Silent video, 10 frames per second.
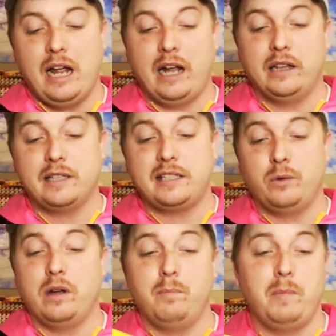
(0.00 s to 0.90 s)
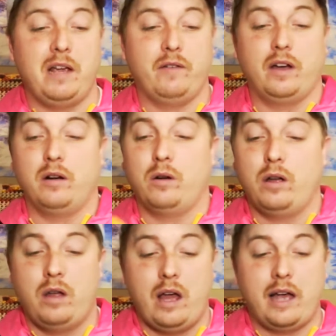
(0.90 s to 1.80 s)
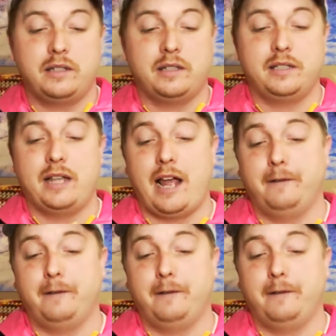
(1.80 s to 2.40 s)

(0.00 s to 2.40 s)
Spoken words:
And let's see what Mava has to say.